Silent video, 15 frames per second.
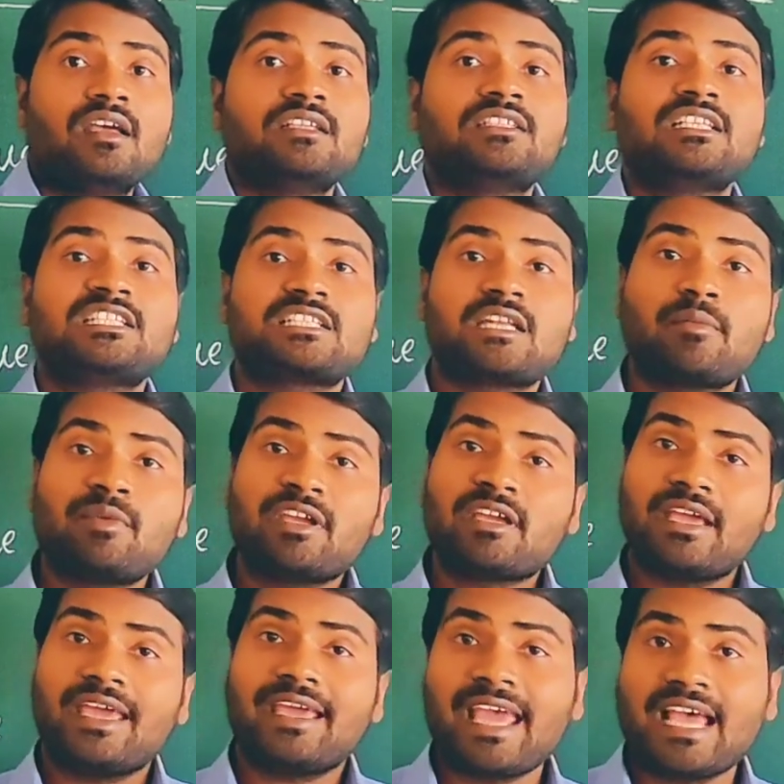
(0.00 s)

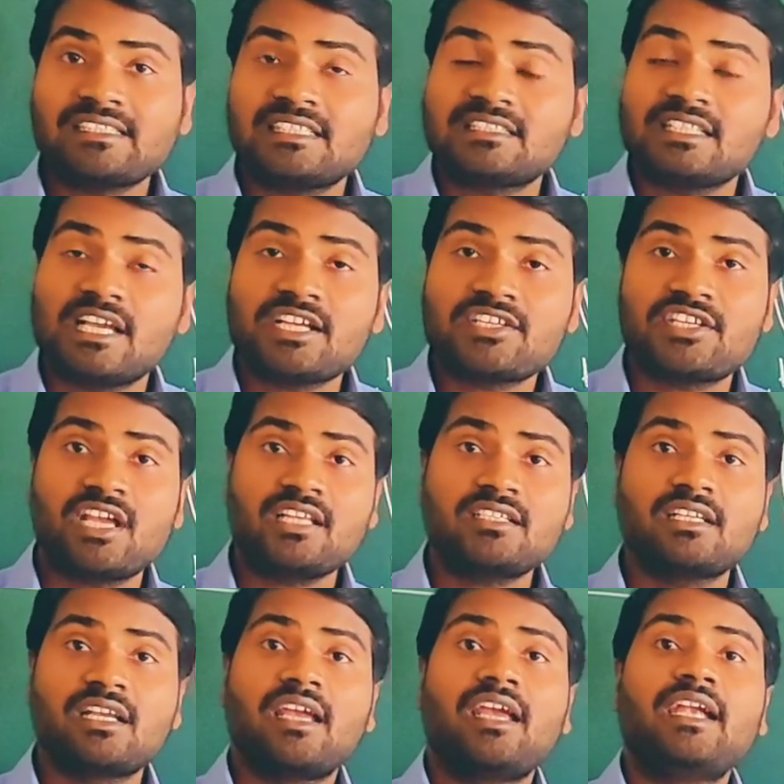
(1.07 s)
systemic gases
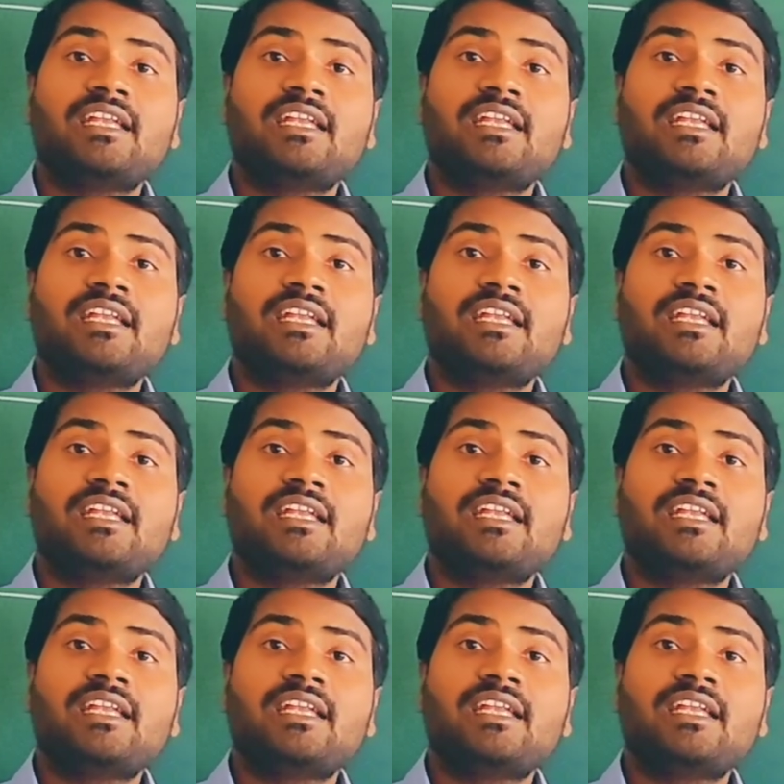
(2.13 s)
exchange.